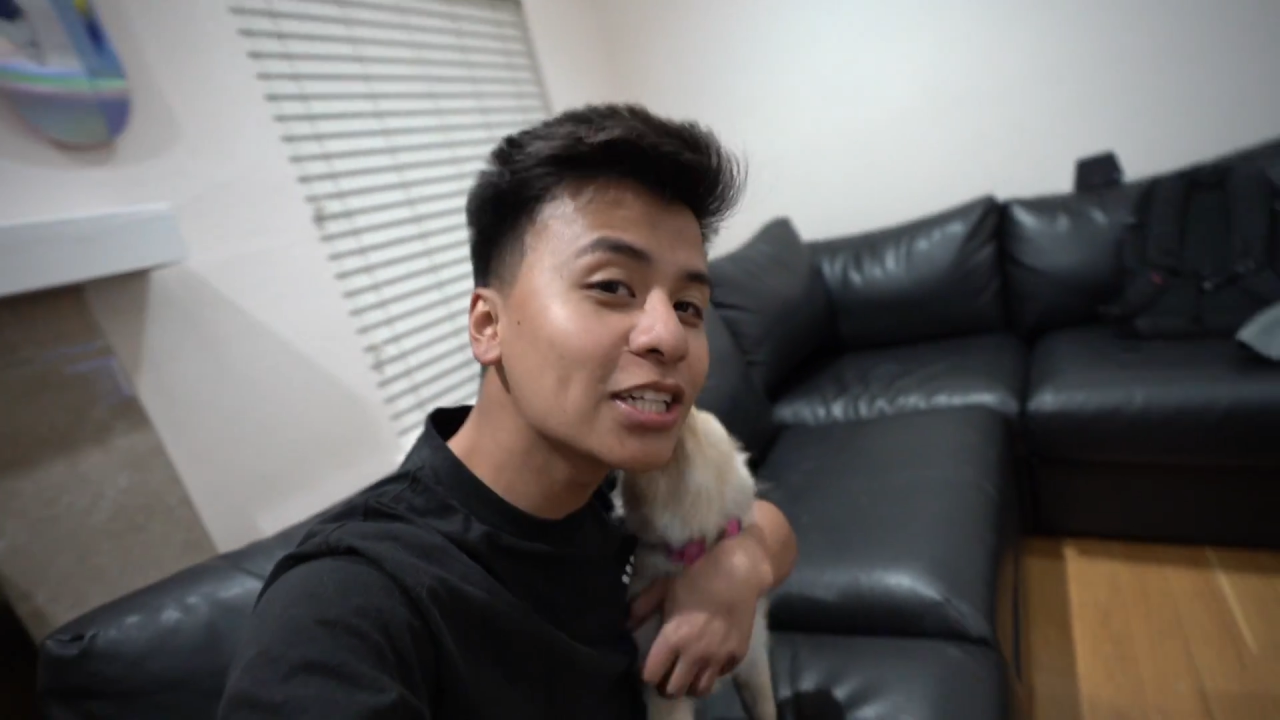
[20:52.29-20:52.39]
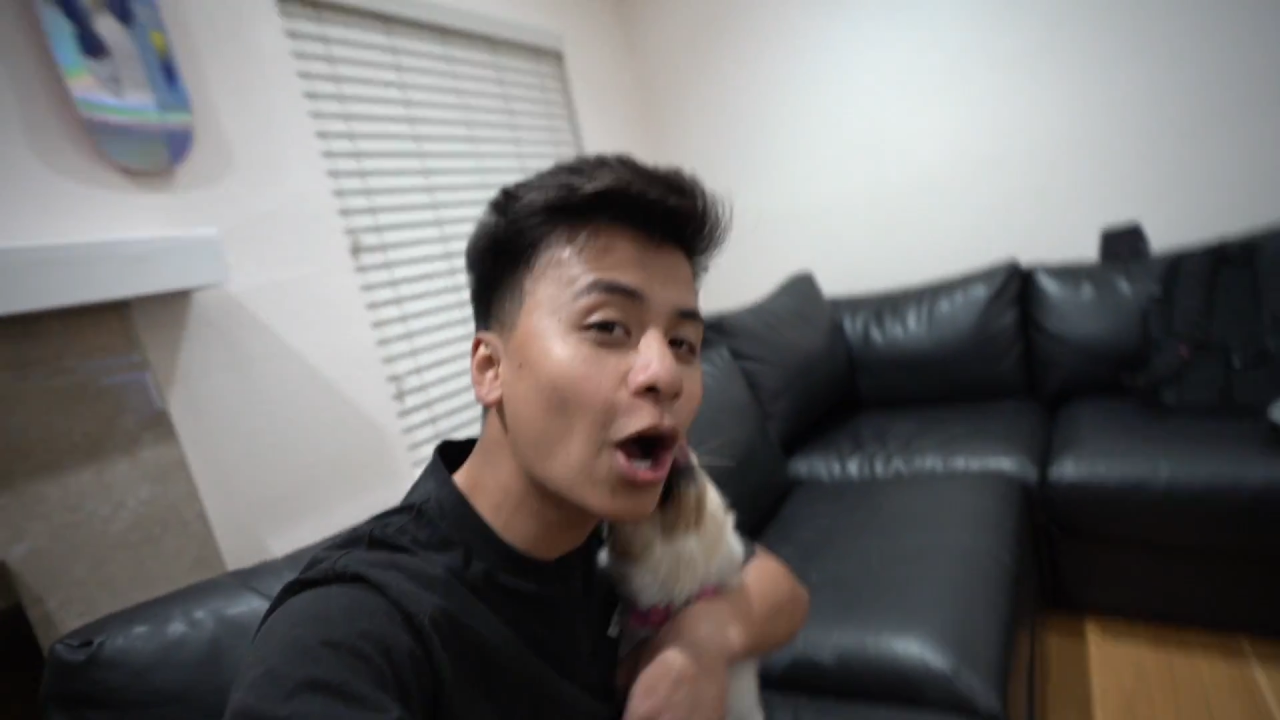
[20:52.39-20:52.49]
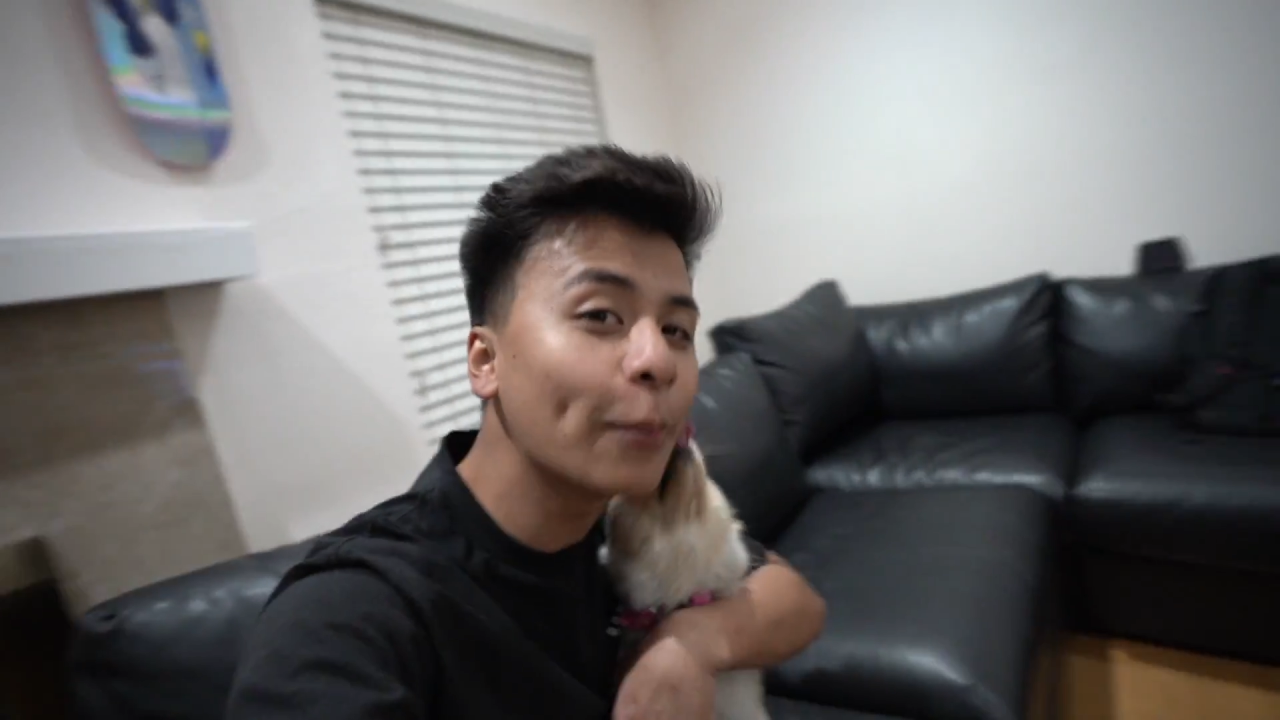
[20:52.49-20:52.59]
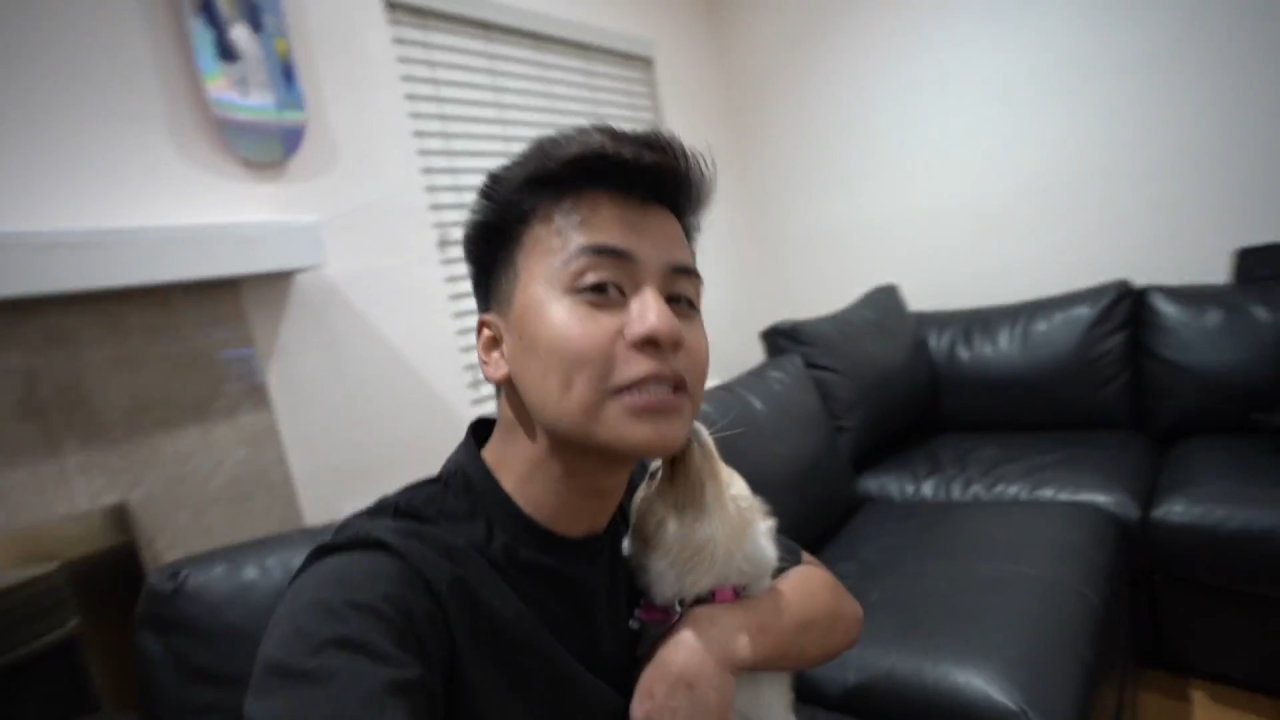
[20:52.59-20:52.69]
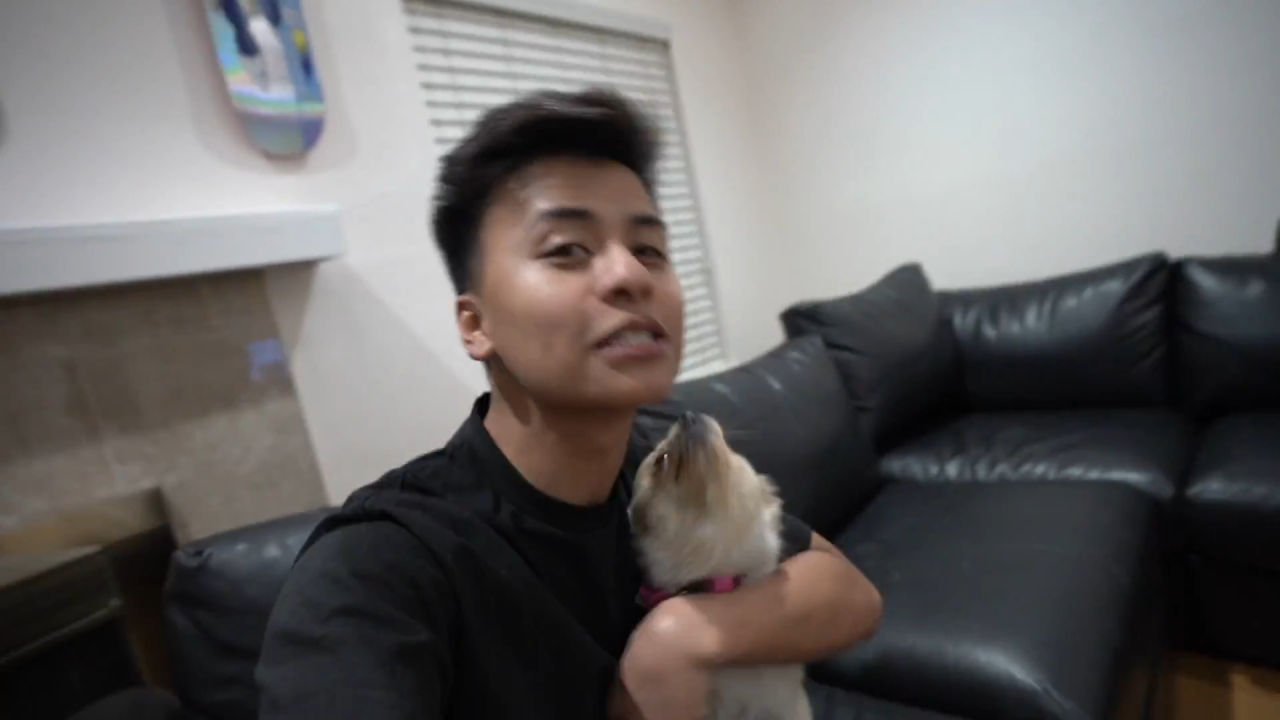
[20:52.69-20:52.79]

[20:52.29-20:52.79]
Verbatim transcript: comment,